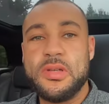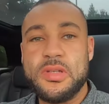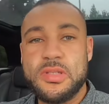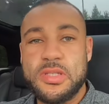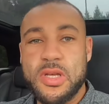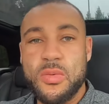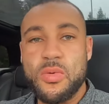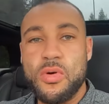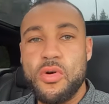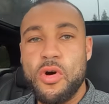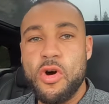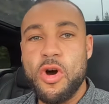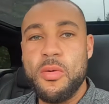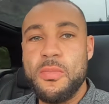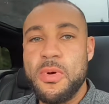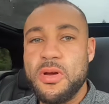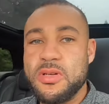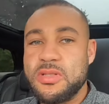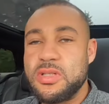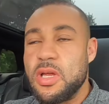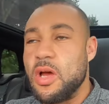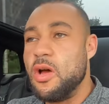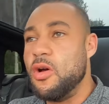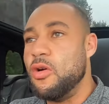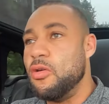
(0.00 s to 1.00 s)
So we're
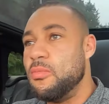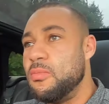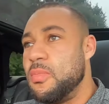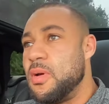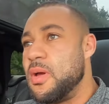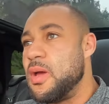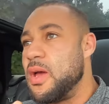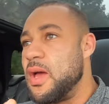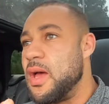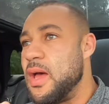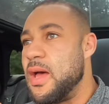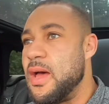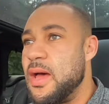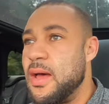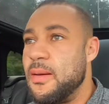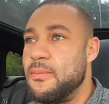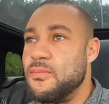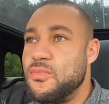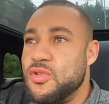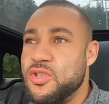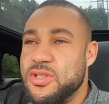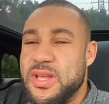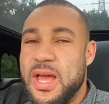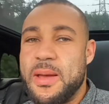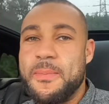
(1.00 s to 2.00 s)
almost home.
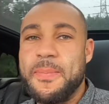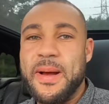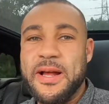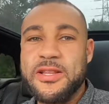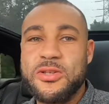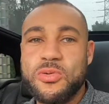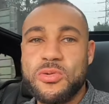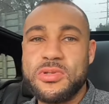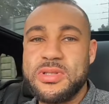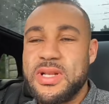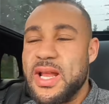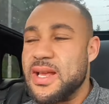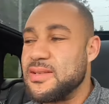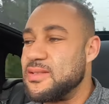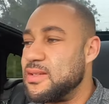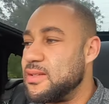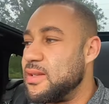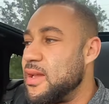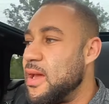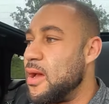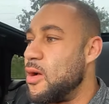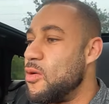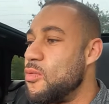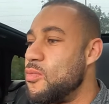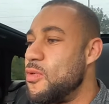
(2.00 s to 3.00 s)
Just getting back towards Leicester
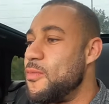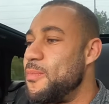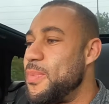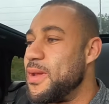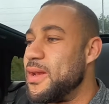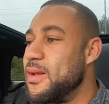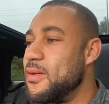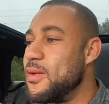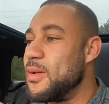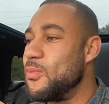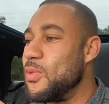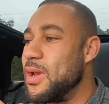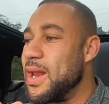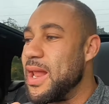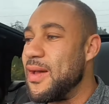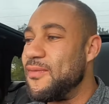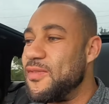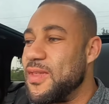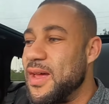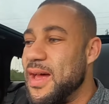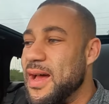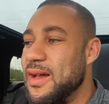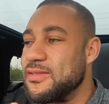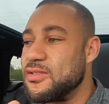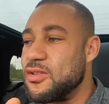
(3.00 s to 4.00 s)
now. We
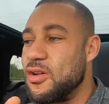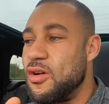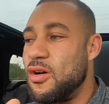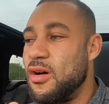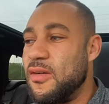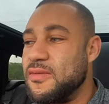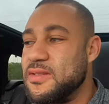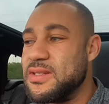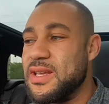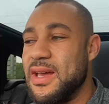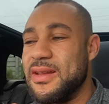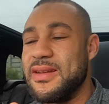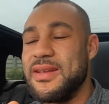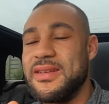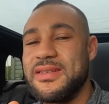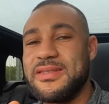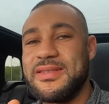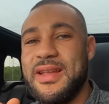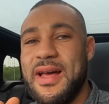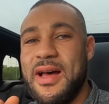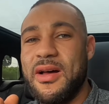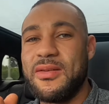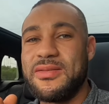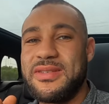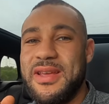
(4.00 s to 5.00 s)
left the house at 10:30. It is
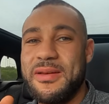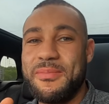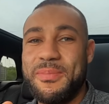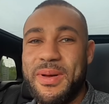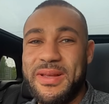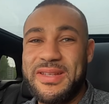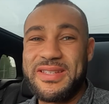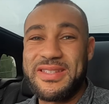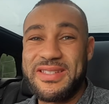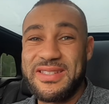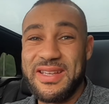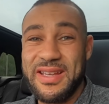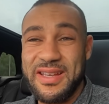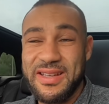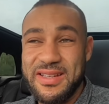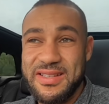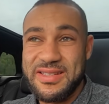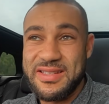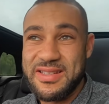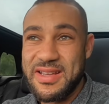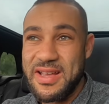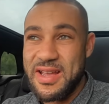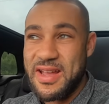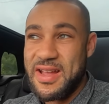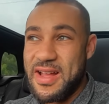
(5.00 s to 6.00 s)
now
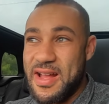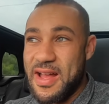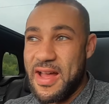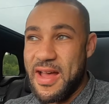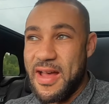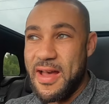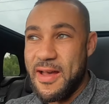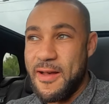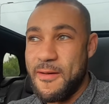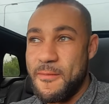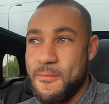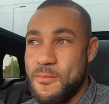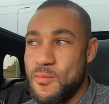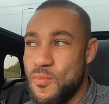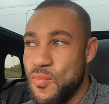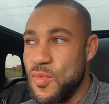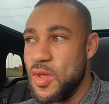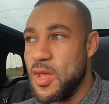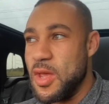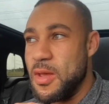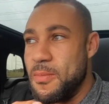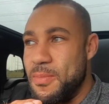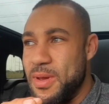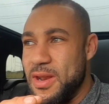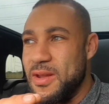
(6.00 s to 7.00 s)

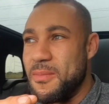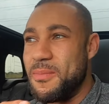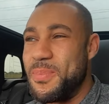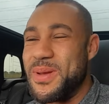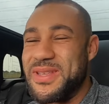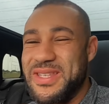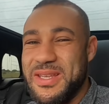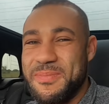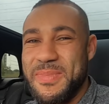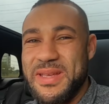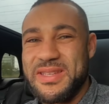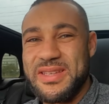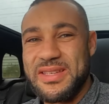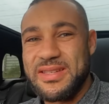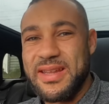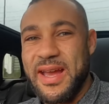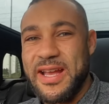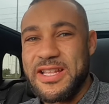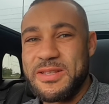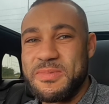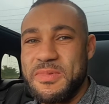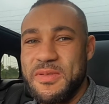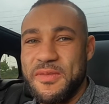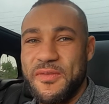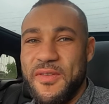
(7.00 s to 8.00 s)
6:10. Been a busy
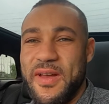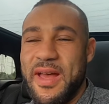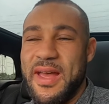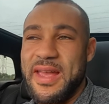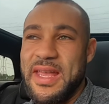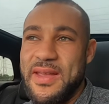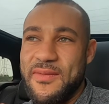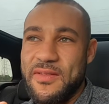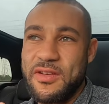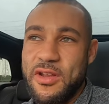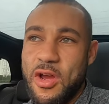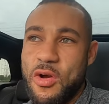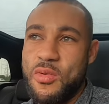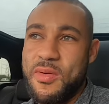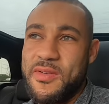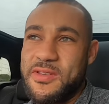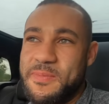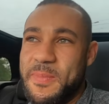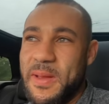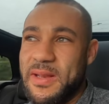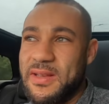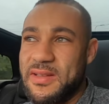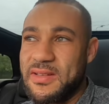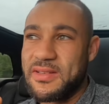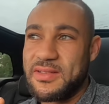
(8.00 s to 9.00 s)
day to be fair. Even though we've
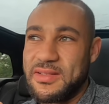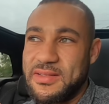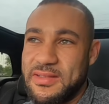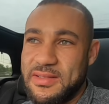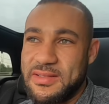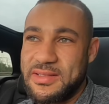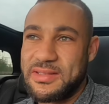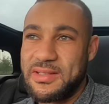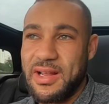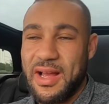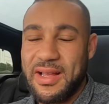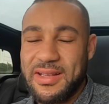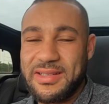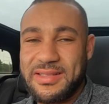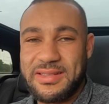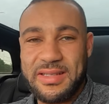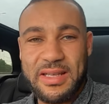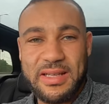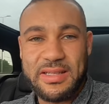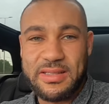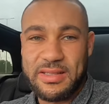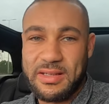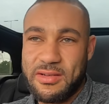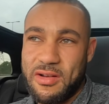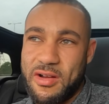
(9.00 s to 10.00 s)
spent like
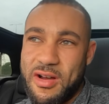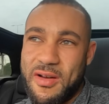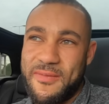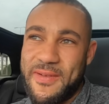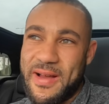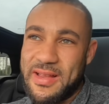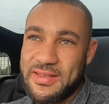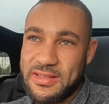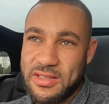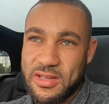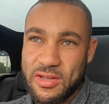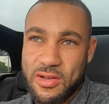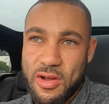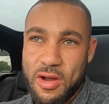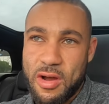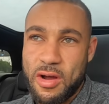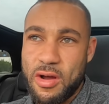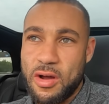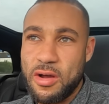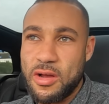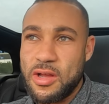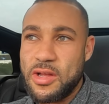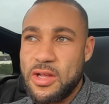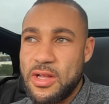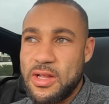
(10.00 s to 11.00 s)
6.5 hours in the
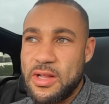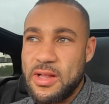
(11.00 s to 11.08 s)
car,